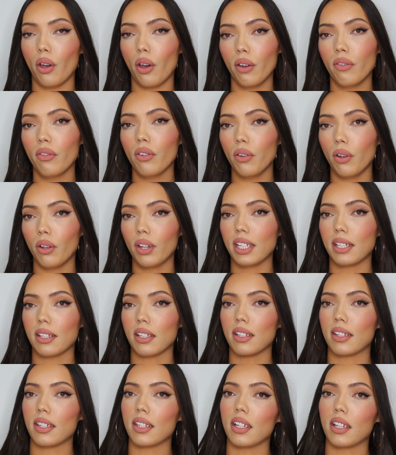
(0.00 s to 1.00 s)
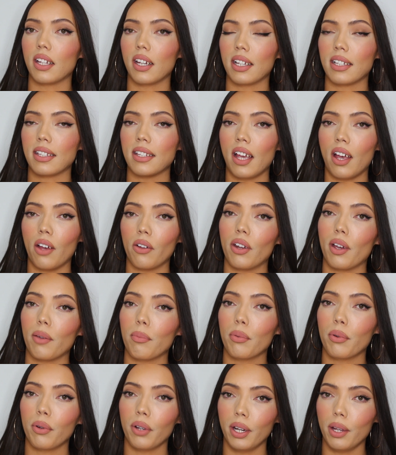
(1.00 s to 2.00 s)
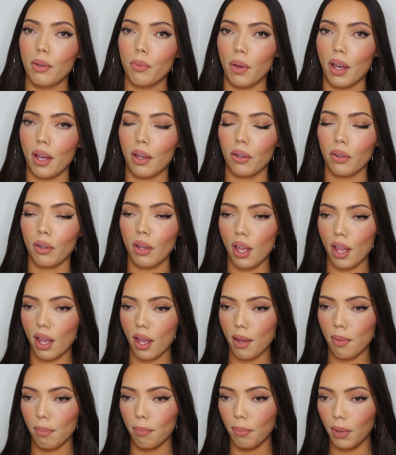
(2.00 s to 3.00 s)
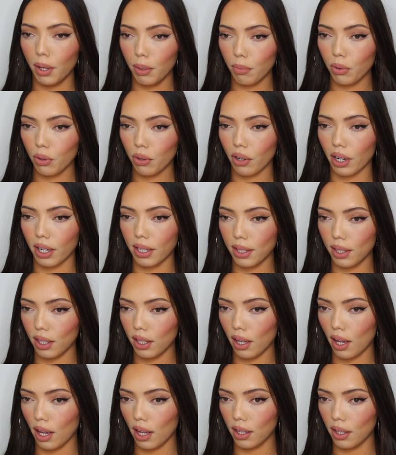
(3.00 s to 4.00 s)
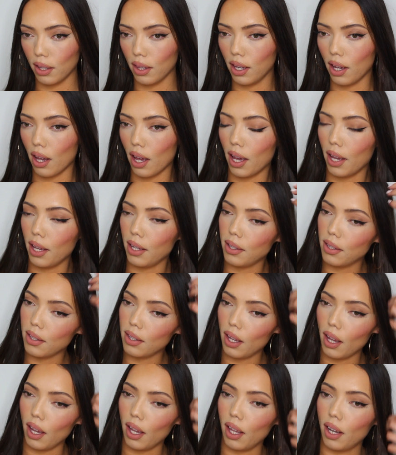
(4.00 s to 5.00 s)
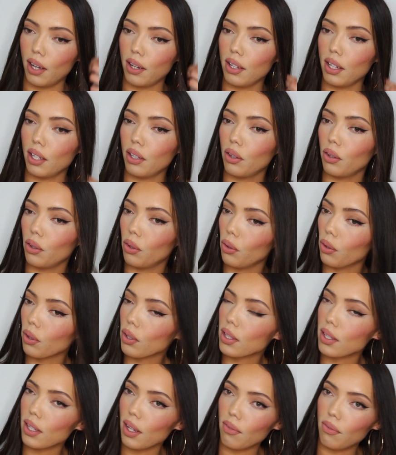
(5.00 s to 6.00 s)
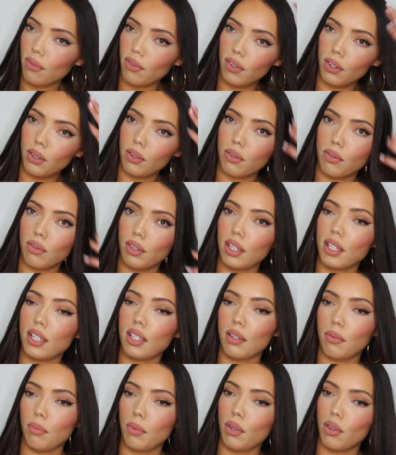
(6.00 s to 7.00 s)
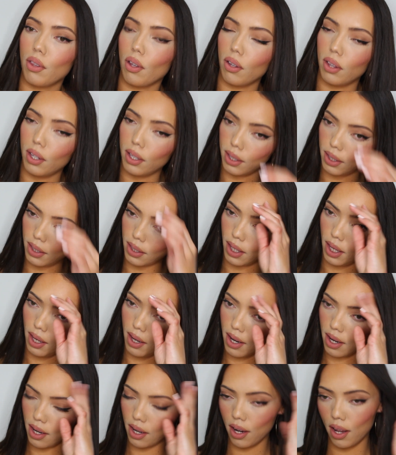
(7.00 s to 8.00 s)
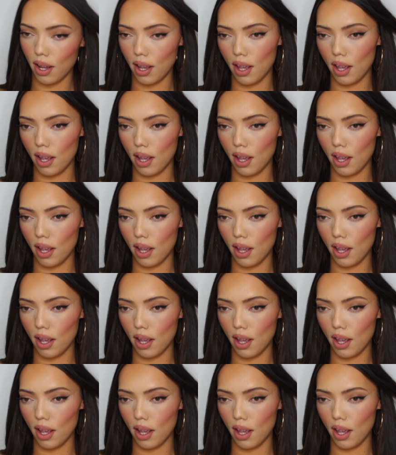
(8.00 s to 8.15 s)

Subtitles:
Overall, this concealer has held up pretty well. Minimal creasing under the eyes, and it looks and feels really smooth on the skin.